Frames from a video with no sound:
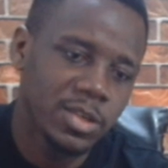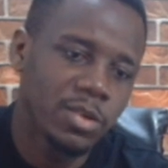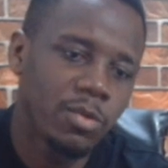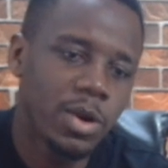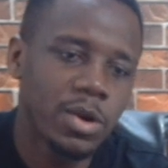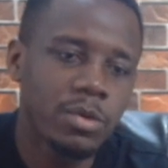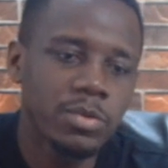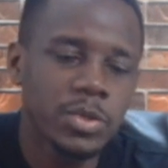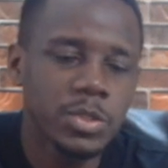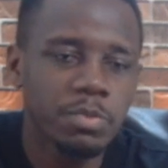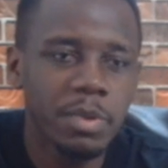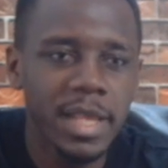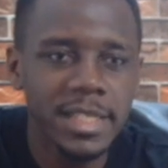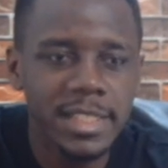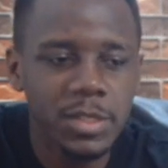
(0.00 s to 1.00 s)
one of those
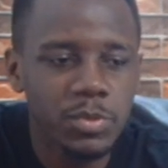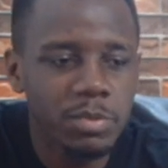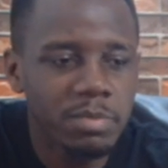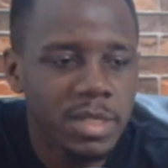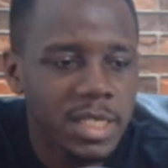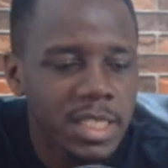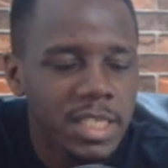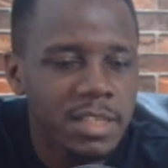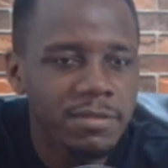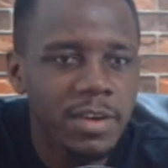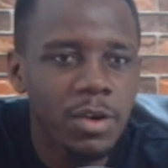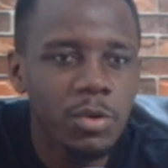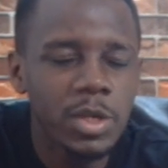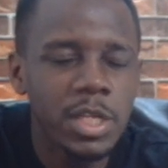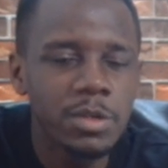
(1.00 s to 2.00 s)
players that we believe are
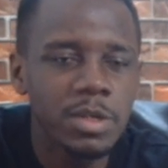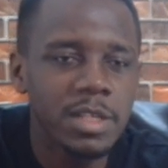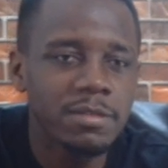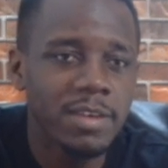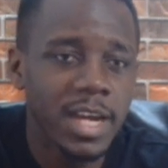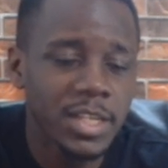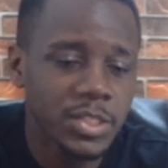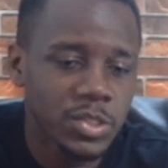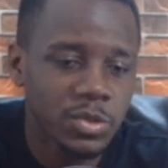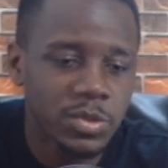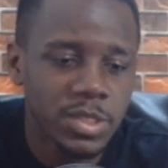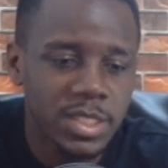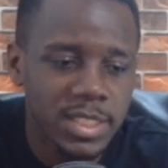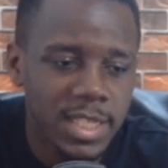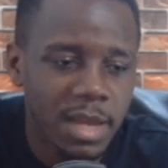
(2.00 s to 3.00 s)
going to leave Arsenal
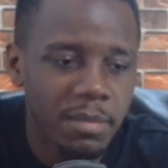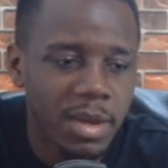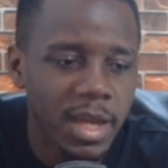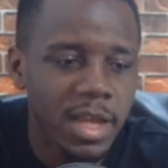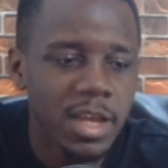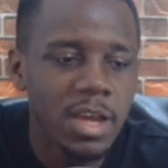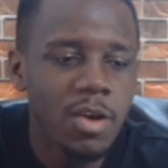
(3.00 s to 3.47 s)
this summer.